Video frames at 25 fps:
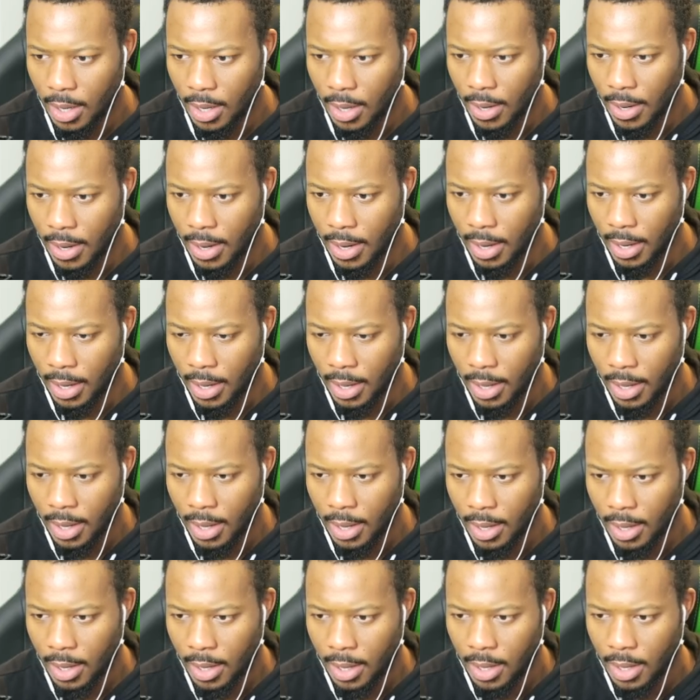Alright.
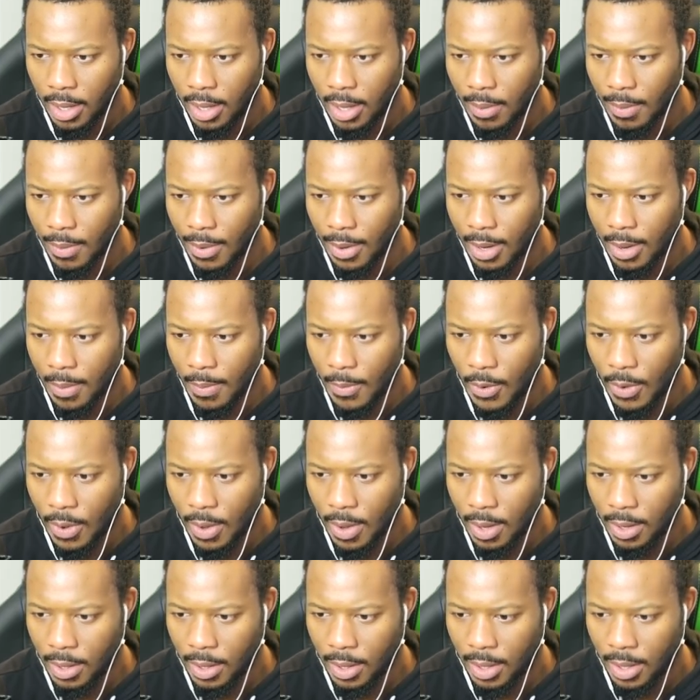Come on, come
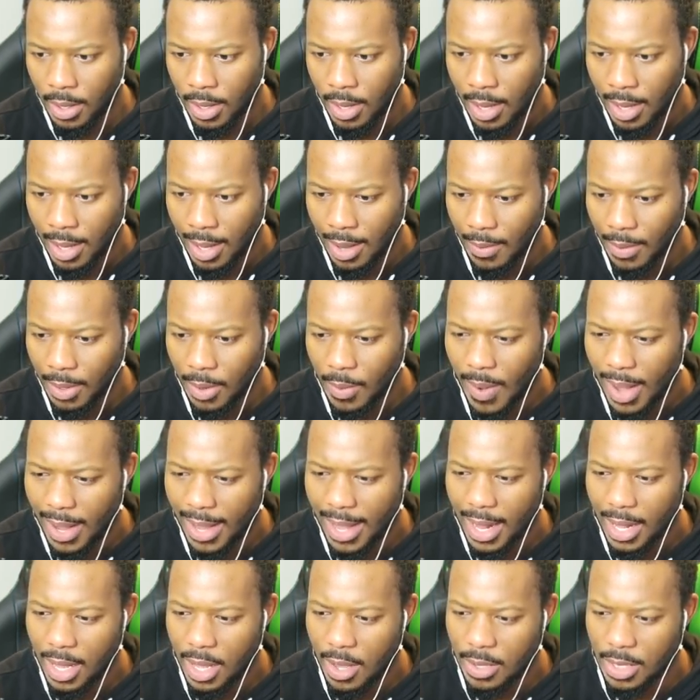on. I wonder why I
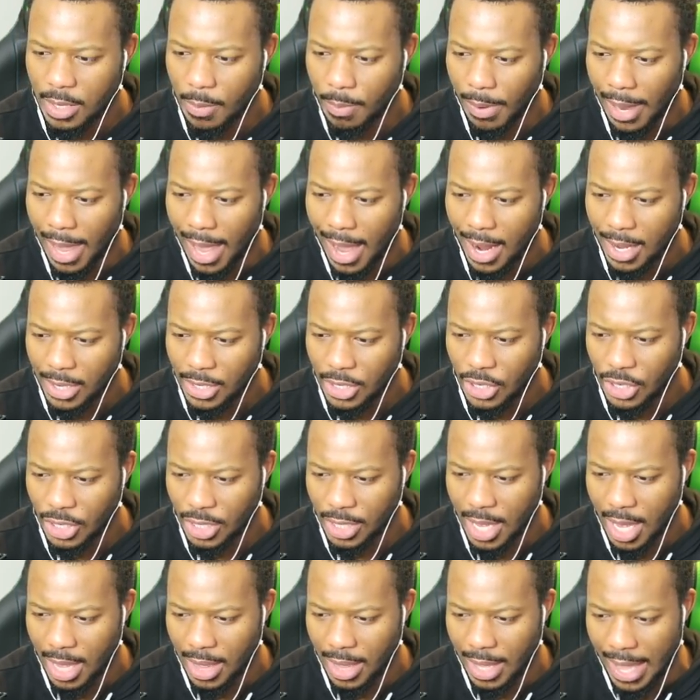can't use the pliers to
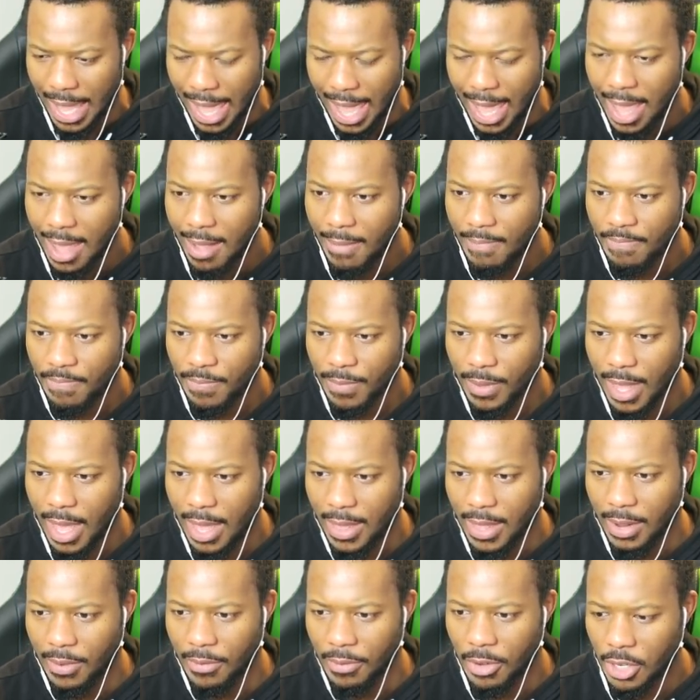just cut the gate
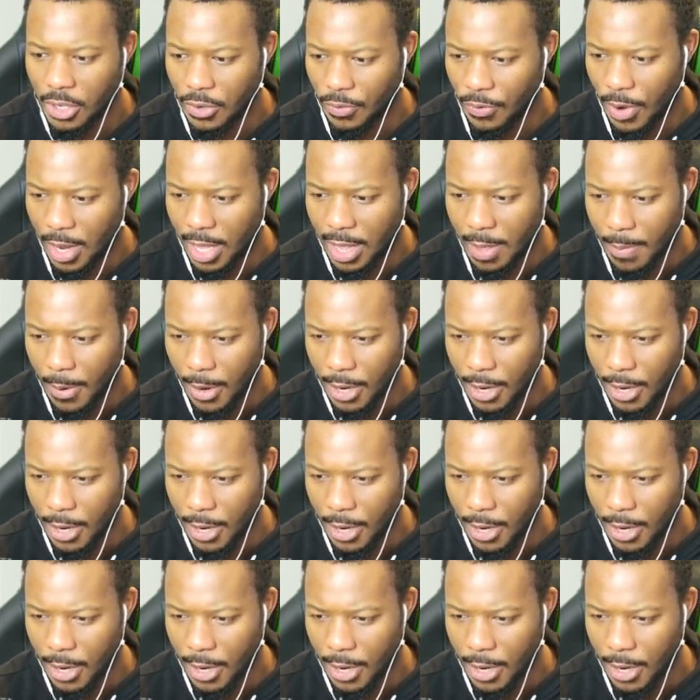and then just free the